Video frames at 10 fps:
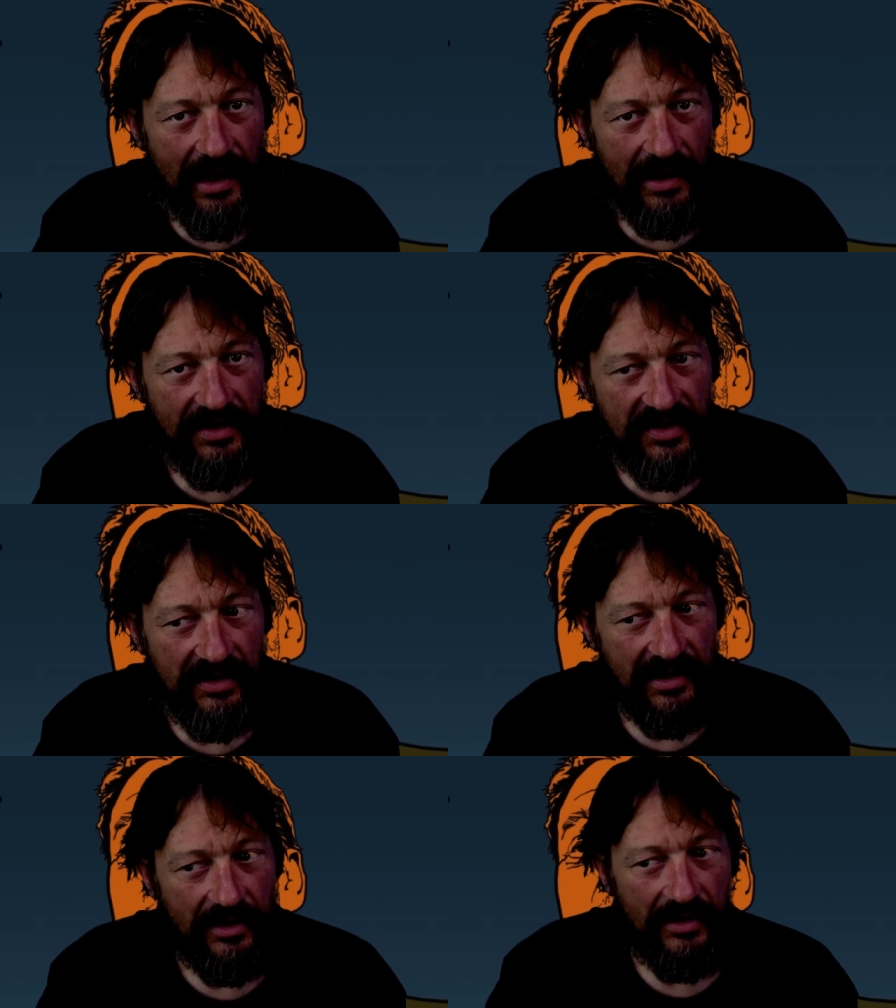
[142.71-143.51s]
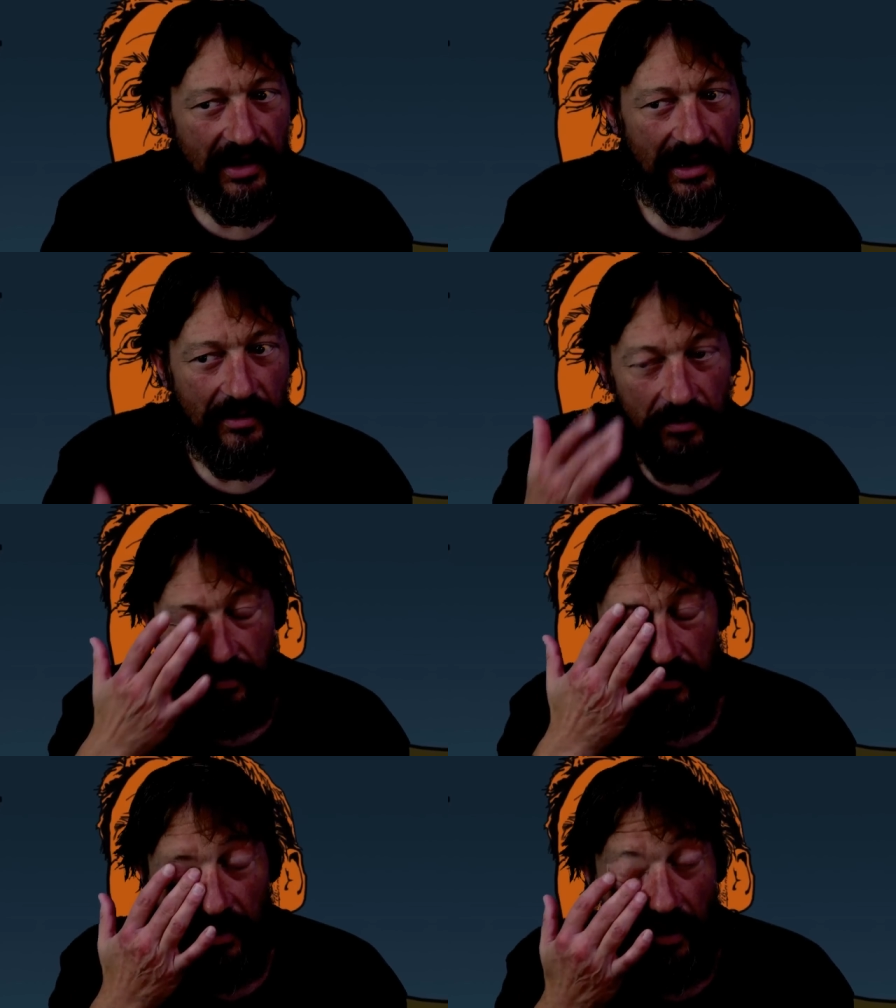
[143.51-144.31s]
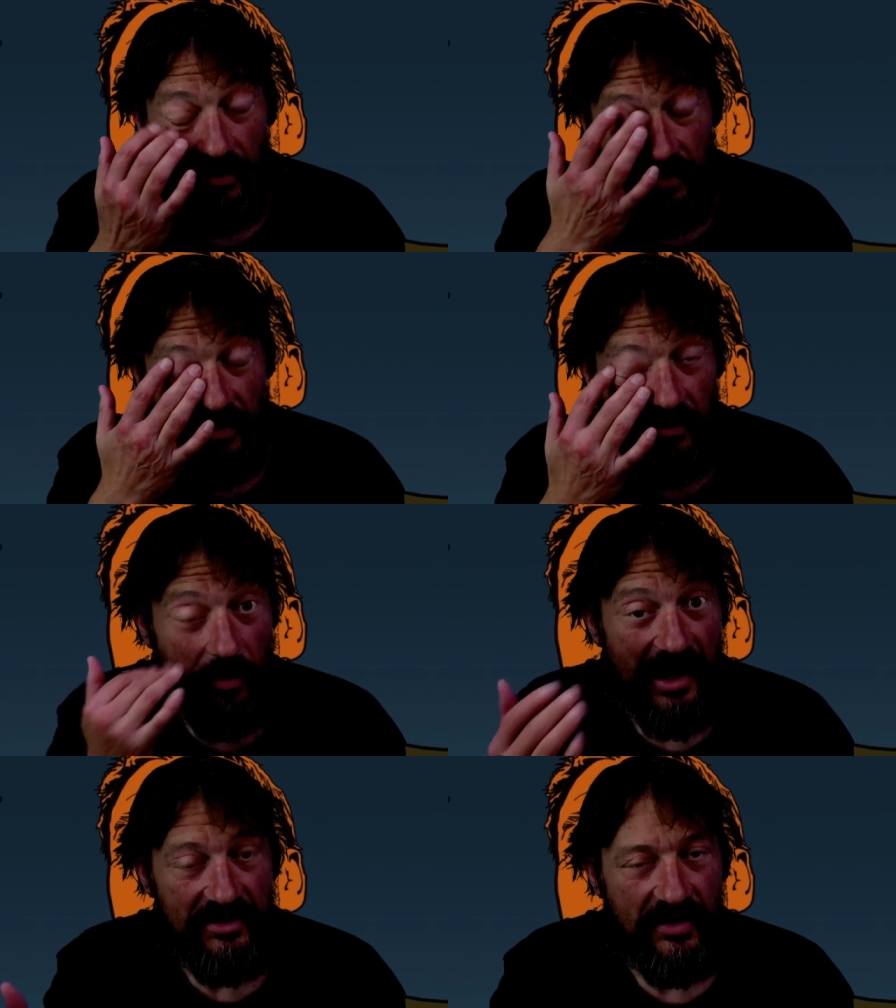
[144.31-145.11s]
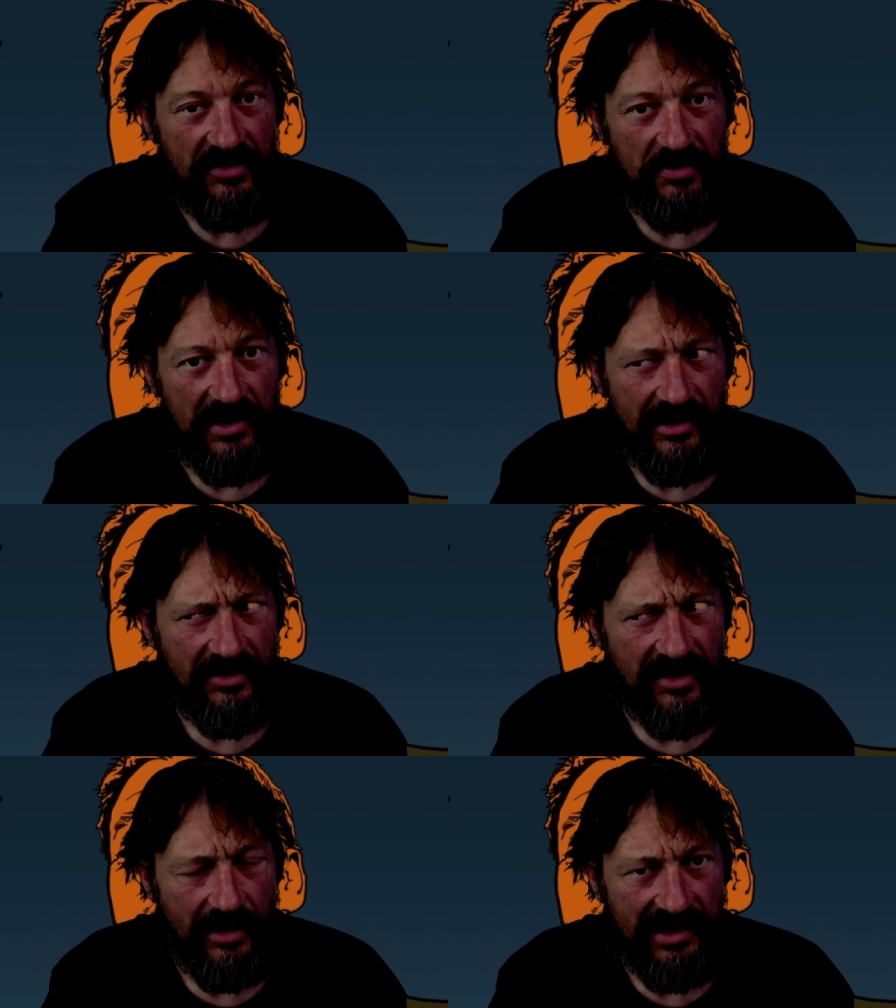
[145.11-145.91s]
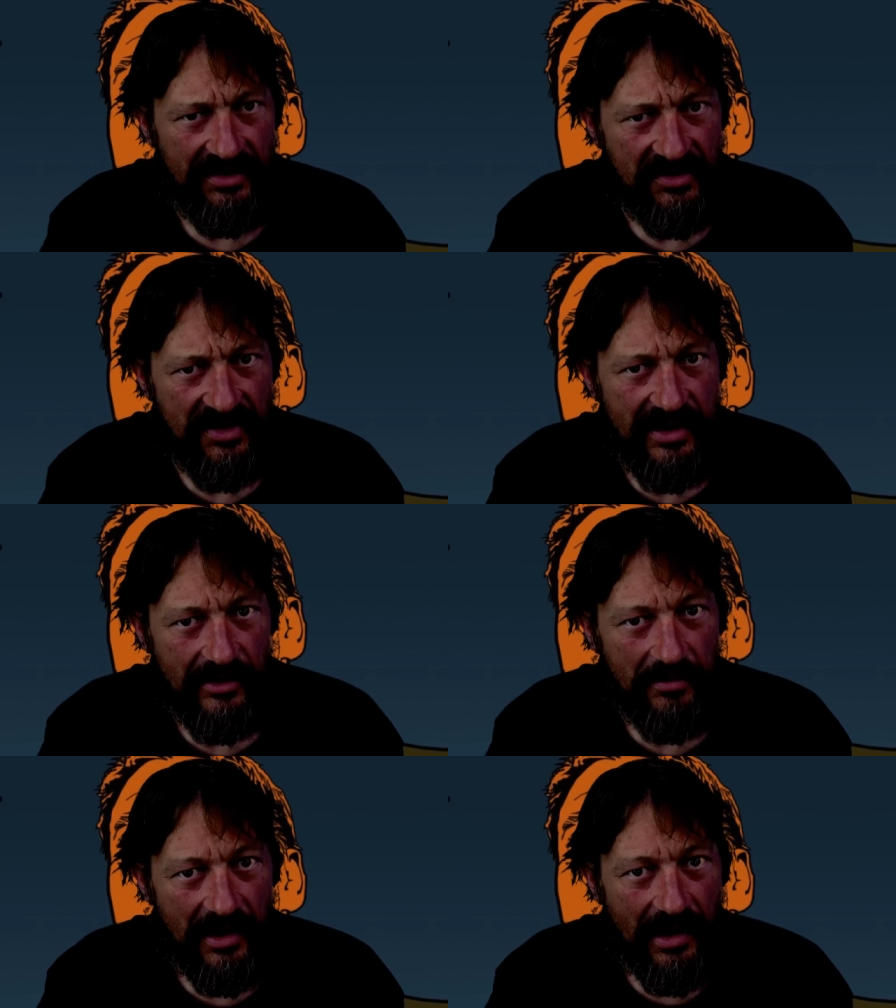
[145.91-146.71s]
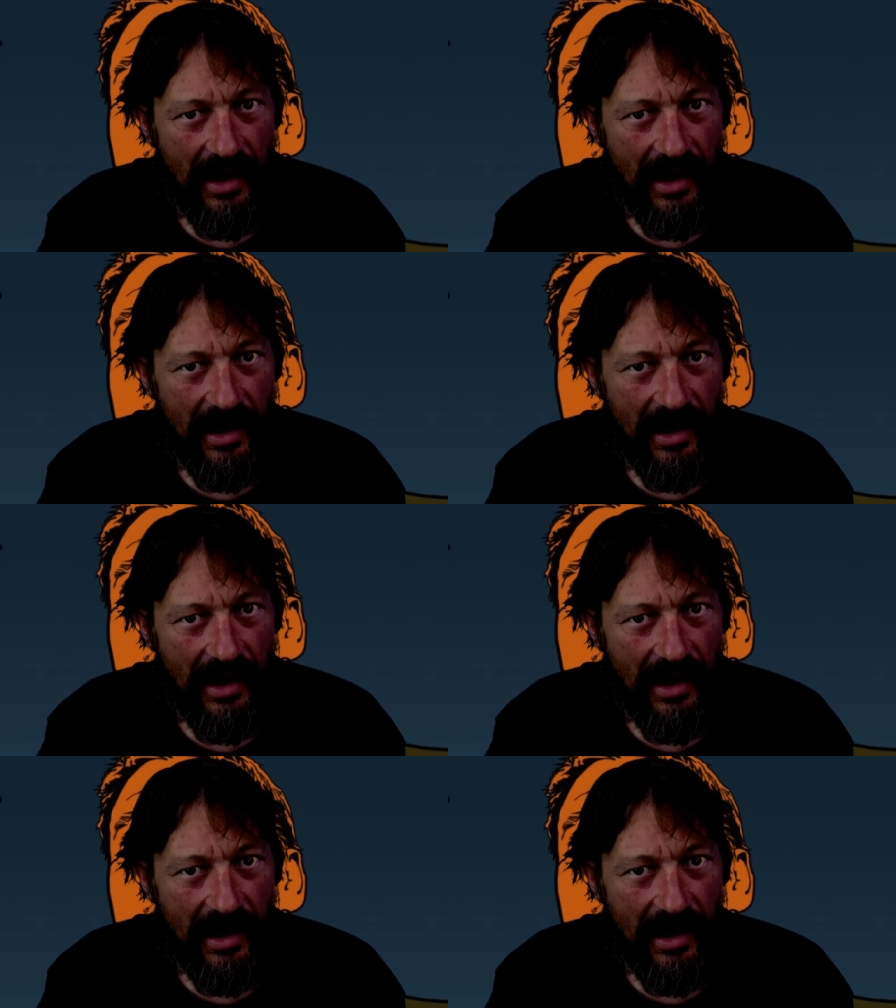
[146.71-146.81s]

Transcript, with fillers: I said, you know, um, uh, the pain service has been in. And I said, I didn't see them.